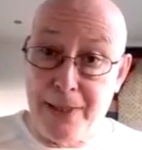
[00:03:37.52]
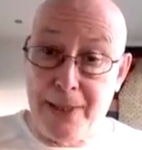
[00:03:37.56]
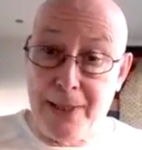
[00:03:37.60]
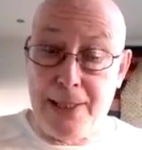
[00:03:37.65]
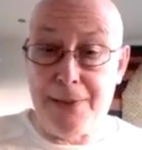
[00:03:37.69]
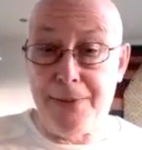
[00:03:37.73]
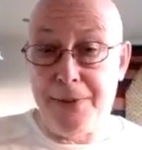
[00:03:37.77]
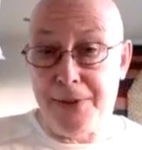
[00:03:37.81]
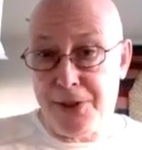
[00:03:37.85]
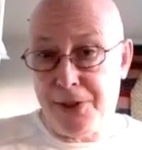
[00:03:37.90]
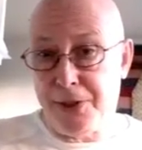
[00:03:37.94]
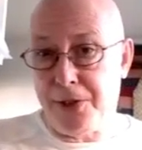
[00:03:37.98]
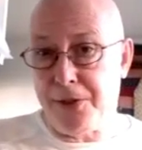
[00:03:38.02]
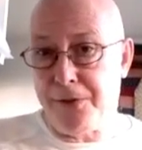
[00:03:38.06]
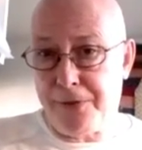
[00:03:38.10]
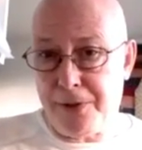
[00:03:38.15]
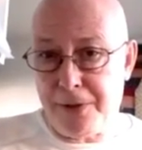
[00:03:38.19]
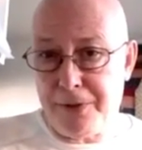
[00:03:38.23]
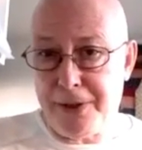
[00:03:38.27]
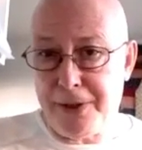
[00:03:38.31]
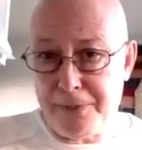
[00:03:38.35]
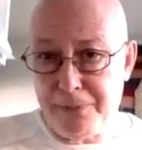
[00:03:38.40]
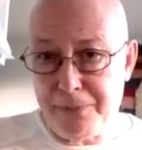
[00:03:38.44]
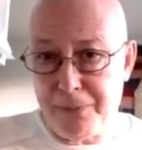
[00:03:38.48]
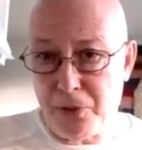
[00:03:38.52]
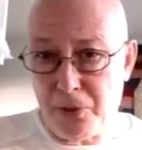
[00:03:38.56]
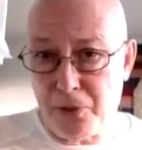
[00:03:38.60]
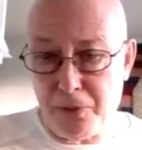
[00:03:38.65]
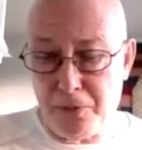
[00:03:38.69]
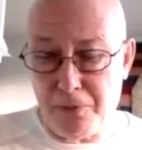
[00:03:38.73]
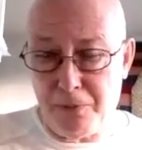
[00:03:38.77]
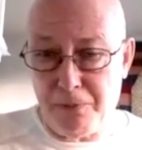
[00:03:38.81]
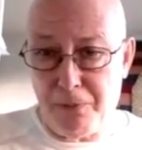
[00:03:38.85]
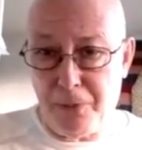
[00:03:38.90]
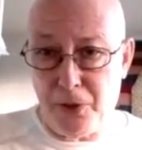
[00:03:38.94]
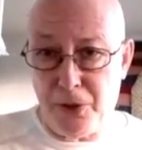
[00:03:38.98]
And this is a very
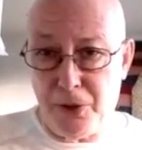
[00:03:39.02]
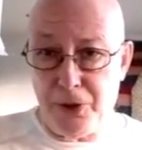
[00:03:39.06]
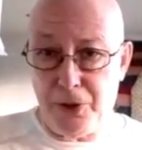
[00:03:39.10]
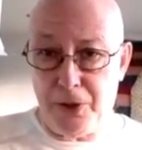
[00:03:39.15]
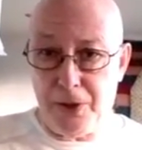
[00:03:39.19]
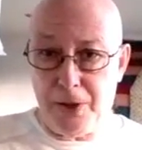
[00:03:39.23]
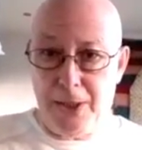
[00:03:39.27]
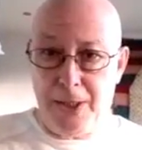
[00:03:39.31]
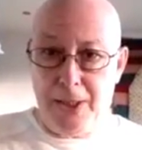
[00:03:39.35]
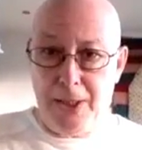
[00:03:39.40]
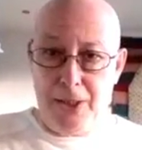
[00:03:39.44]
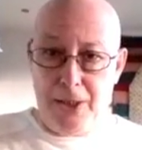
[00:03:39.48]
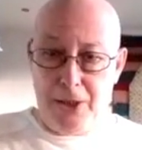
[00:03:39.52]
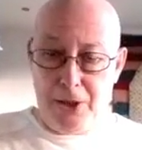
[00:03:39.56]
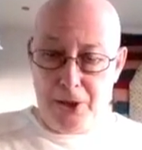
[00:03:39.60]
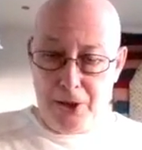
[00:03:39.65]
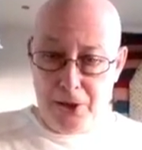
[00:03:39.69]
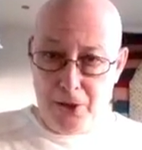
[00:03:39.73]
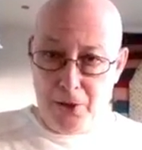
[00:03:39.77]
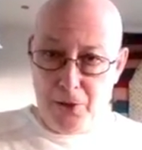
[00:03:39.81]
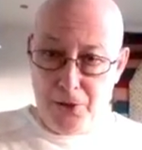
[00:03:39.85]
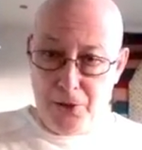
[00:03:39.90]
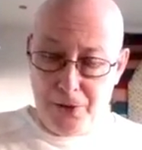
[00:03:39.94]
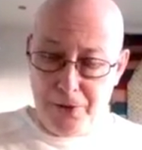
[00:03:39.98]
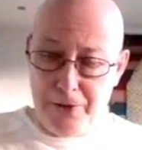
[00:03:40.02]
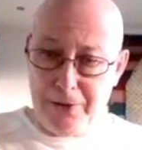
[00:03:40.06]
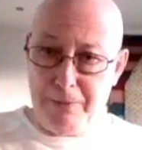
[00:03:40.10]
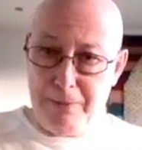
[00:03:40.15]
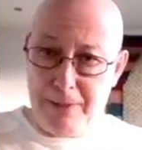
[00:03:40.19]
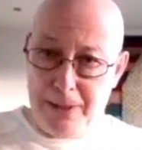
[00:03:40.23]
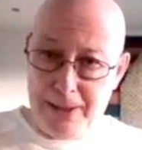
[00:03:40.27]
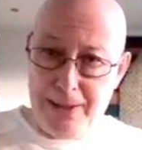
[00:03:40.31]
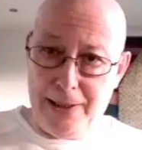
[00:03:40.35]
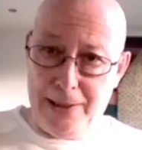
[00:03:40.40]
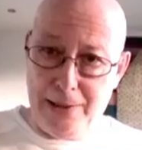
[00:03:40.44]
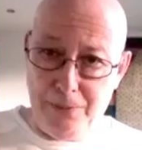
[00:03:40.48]
important point. Although it
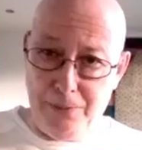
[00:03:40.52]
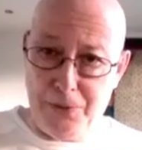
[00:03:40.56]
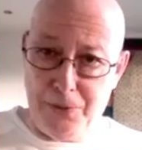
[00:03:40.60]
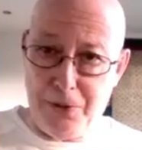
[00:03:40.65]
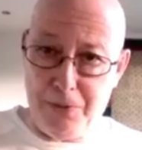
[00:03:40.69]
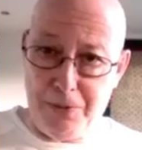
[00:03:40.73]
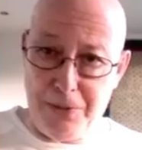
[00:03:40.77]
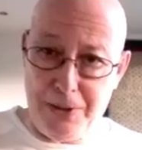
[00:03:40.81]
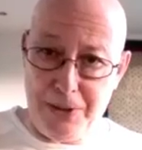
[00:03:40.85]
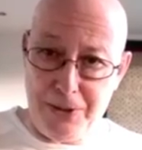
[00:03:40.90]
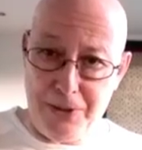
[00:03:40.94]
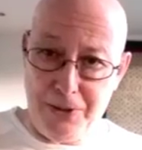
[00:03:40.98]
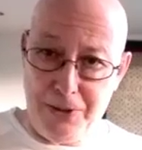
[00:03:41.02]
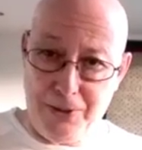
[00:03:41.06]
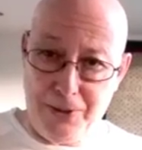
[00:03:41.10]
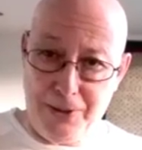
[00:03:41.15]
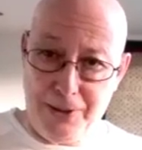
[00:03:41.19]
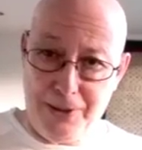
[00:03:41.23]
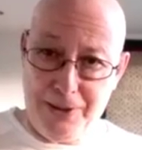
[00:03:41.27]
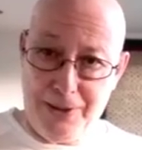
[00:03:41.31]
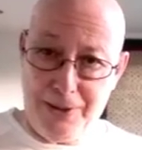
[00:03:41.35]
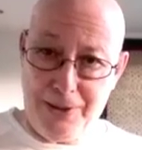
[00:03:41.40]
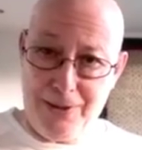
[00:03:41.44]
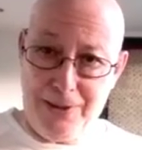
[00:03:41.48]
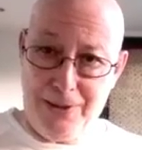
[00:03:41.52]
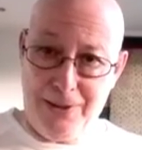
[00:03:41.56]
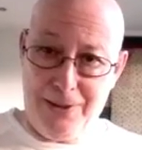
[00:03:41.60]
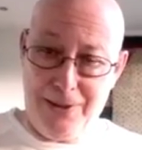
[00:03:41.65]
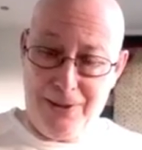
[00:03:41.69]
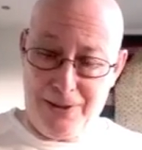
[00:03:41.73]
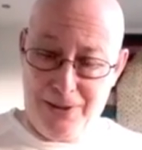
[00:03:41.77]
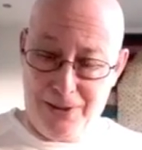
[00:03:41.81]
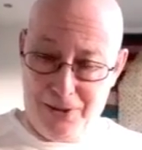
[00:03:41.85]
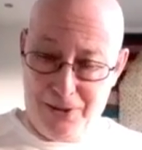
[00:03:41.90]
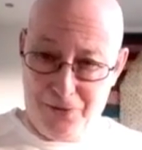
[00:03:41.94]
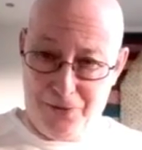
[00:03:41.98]
may help to be a Jungian
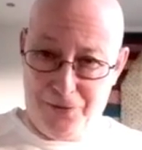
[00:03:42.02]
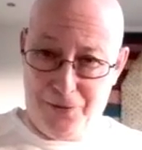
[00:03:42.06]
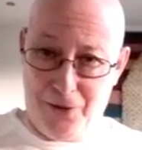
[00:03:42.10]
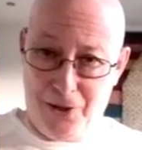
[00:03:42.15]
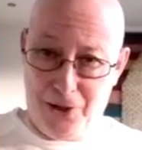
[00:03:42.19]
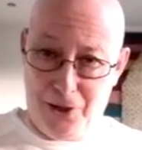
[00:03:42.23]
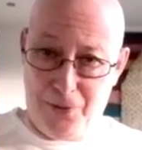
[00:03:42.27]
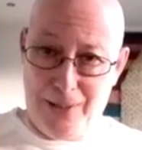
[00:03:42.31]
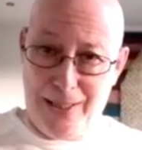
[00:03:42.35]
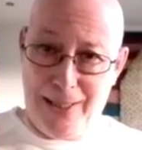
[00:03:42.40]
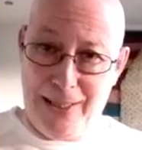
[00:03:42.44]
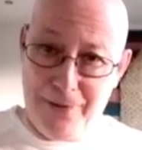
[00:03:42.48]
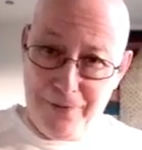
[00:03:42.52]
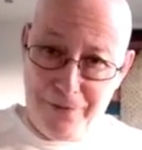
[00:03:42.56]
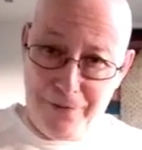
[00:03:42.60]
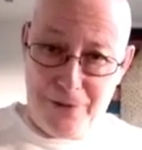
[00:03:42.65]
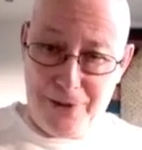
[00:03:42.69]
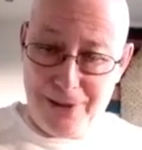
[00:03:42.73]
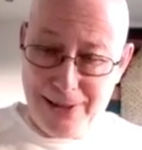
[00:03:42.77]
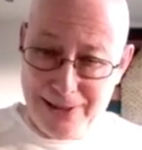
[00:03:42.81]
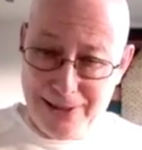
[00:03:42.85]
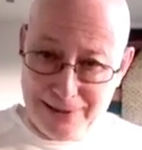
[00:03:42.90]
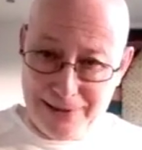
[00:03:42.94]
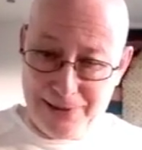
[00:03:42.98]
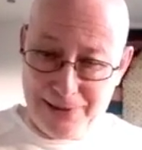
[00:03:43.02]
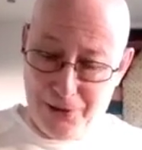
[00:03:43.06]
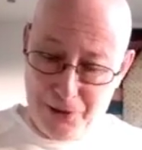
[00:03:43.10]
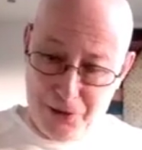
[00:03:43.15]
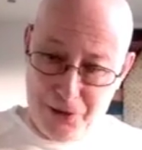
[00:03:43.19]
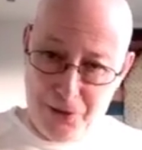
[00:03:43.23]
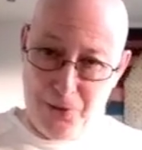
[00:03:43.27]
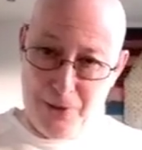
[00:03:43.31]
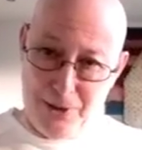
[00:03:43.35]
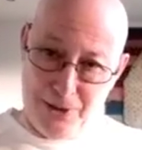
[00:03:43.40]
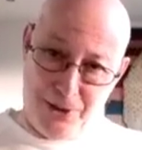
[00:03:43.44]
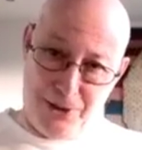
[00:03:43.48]
to follow every little
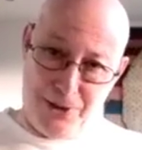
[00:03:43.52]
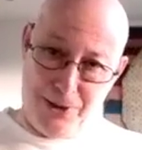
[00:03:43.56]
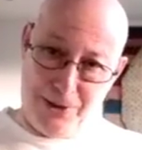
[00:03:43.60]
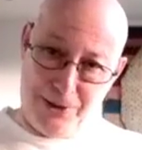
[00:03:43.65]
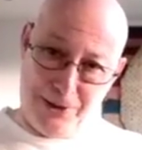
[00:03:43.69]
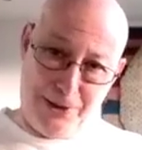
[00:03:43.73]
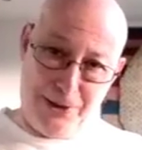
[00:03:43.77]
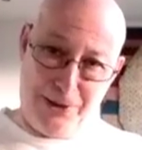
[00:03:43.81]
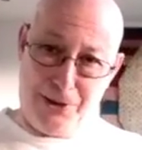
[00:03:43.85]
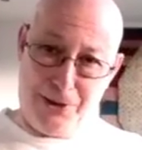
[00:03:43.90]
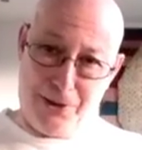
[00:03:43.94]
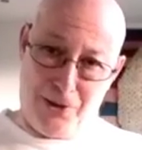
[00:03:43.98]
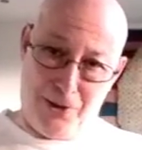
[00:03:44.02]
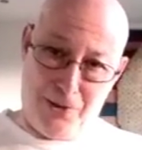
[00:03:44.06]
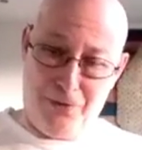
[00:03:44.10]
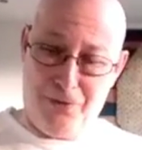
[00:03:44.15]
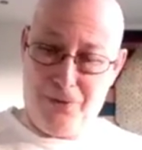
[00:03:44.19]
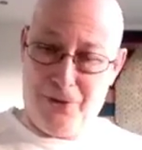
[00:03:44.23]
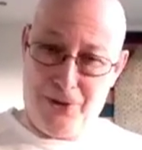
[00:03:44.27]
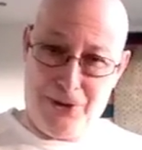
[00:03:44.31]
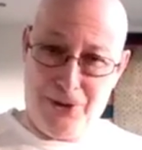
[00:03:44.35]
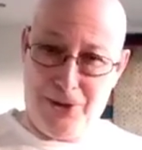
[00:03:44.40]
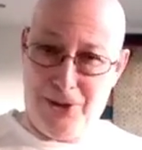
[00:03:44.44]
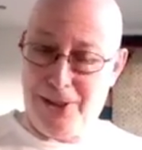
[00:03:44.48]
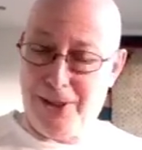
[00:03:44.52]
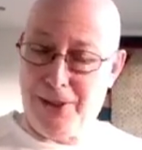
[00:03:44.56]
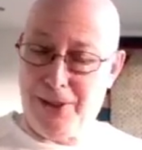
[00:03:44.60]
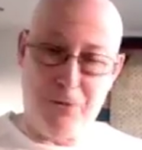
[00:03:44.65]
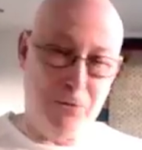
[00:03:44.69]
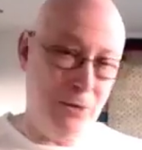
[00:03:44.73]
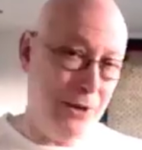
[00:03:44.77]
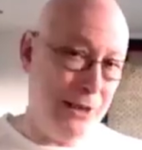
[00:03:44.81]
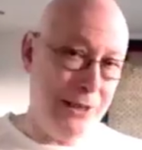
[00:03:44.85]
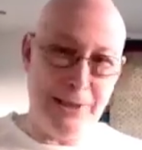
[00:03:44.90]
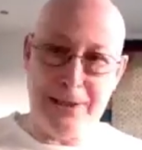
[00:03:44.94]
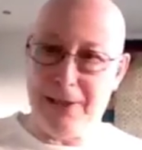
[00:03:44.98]
nuance at this conference, you
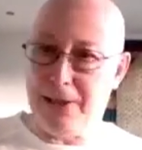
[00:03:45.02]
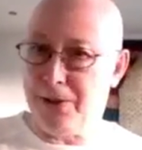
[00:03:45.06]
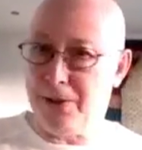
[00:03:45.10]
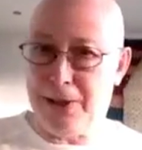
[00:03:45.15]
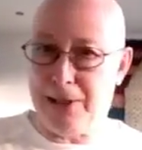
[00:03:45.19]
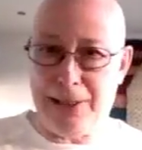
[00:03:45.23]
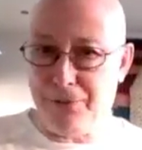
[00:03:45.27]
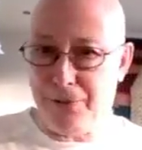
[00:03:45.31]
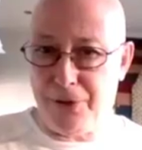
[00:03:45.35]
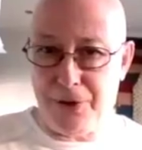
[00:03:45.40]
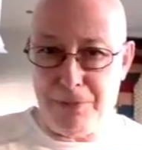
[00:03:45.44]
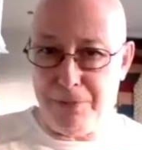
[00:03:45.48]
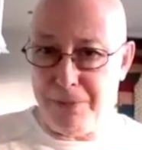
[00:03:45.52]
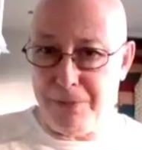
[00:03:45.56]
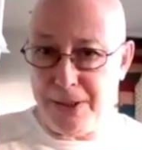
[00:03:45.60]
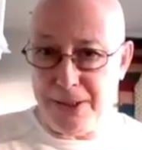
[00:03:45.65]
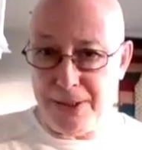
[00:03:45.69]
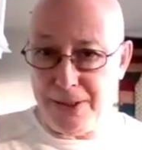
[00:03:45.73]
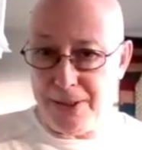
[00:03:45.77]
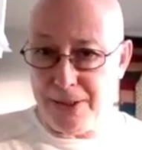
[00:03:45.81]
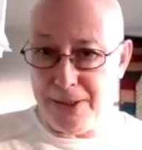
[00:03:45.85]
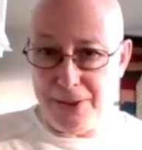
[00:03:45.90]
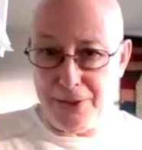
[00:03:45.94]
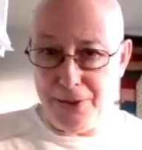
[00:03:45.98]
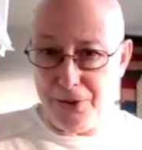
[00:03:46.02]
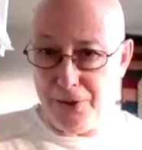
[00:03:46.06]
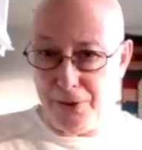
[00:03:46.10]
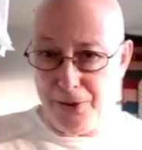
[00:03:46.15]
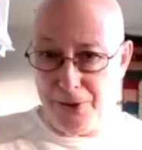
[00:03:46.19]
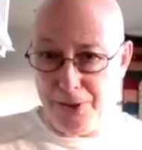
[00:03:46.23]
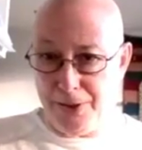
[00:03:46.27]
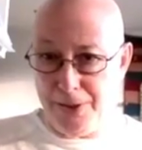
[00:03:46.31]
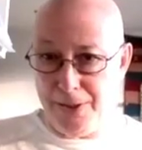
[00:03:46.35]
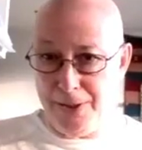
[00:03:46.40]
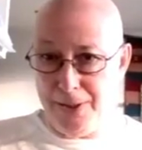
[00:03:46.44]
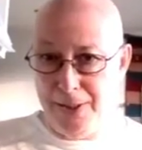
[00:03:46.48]
really don't have to be a
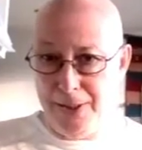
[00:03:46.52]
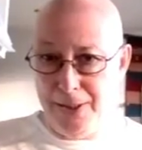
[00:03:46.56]
Jungian.